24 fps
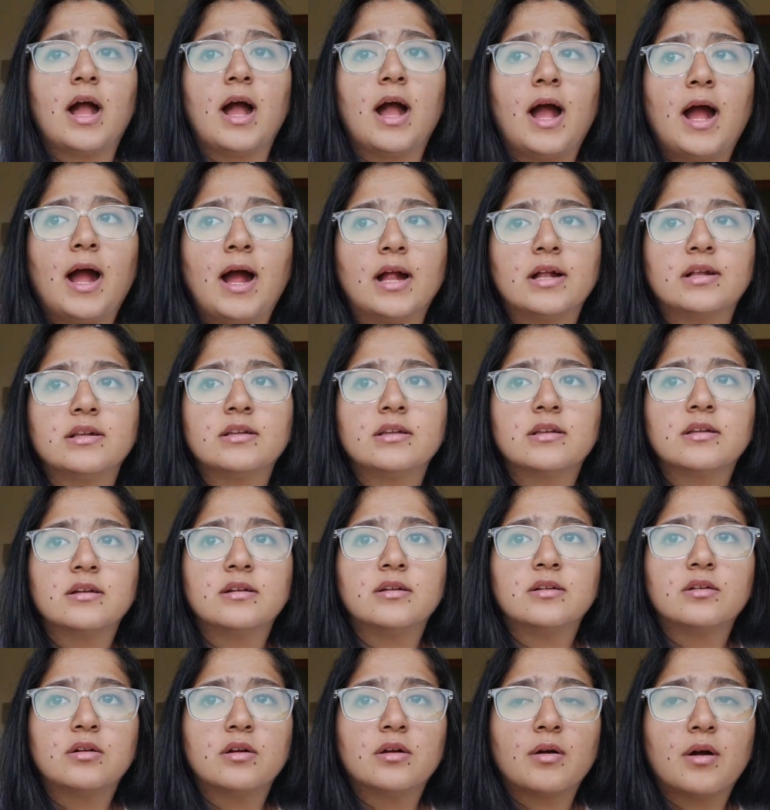And
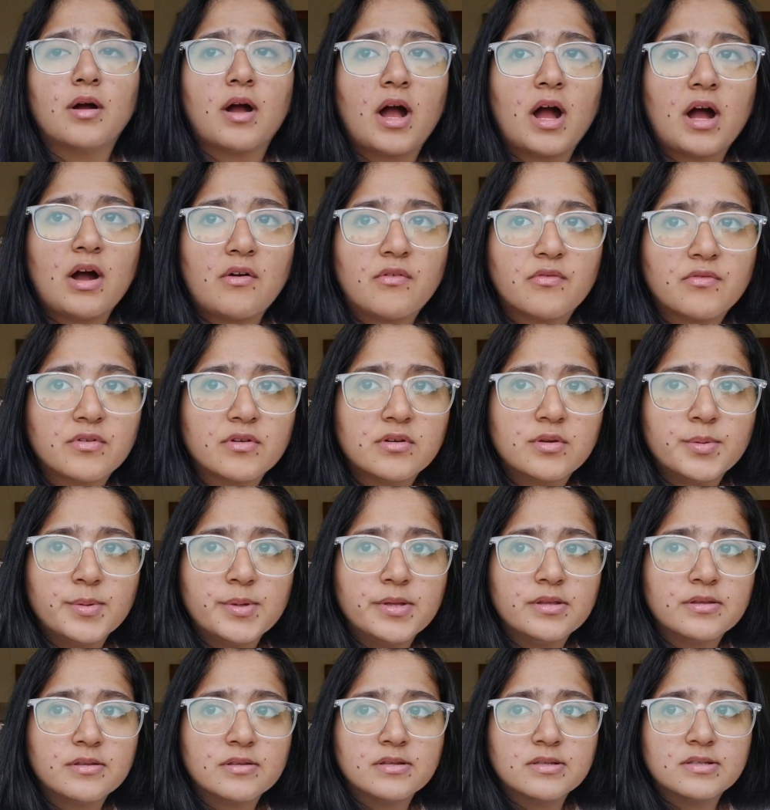after
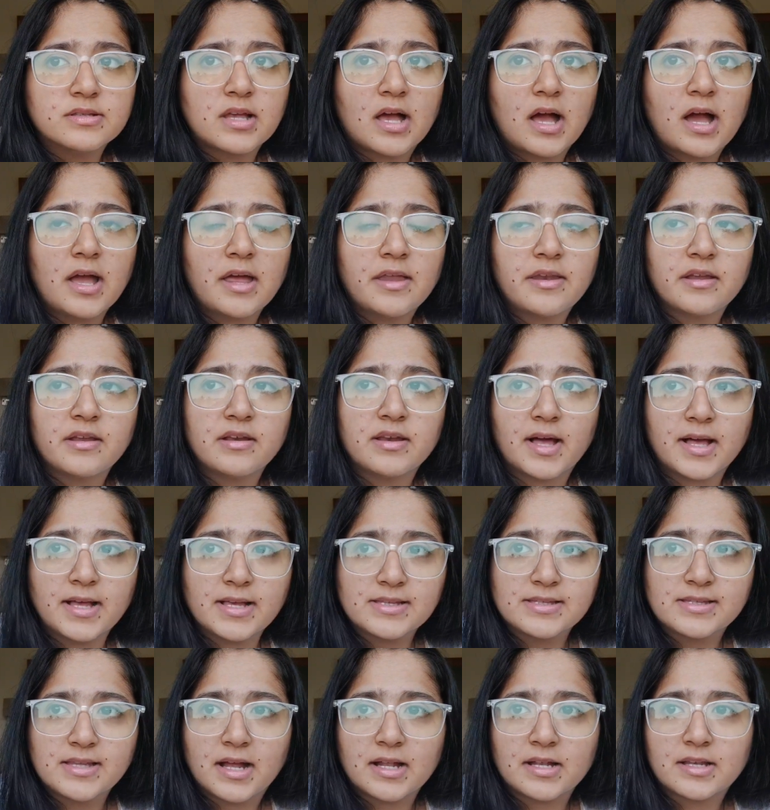doing this, I
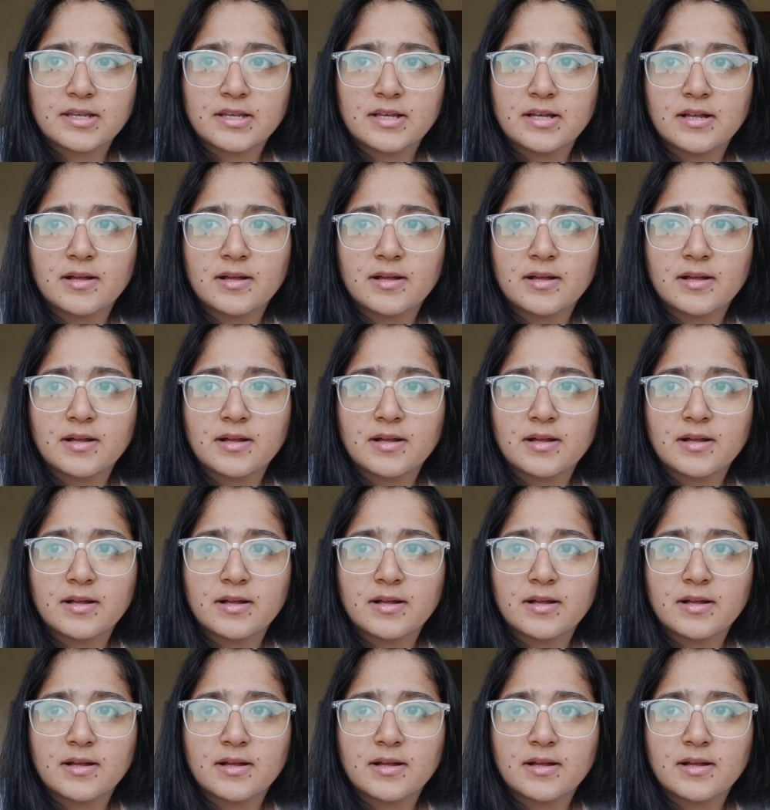realized that